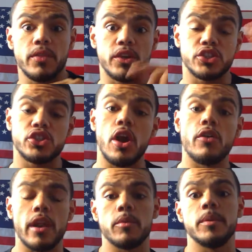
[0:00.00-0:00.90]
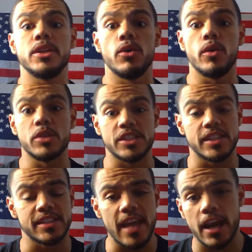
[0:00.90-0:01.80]
the show that I'm going to be doing, which is
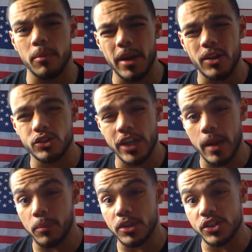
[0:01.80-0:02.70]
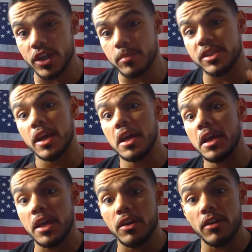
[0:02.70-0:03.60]
the Sacramento Championships
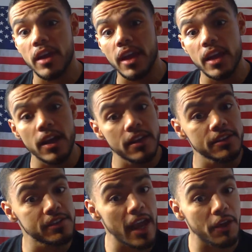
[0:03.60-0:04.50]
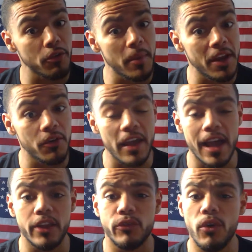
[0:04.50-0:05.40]
here in Sacramento,
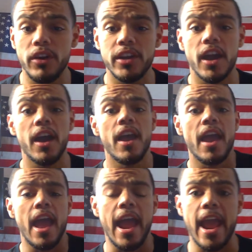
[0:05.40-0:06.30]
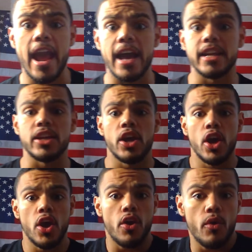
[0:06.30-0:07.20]
California. And
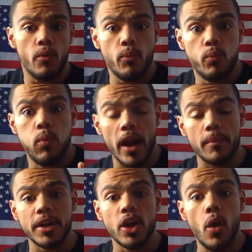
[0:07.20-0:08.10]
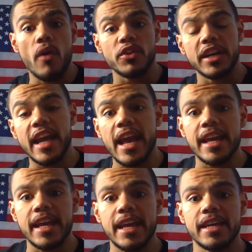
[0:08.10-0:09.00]
what I'm going to go over
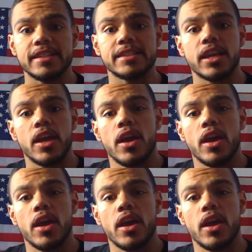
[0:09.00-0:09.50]
today is,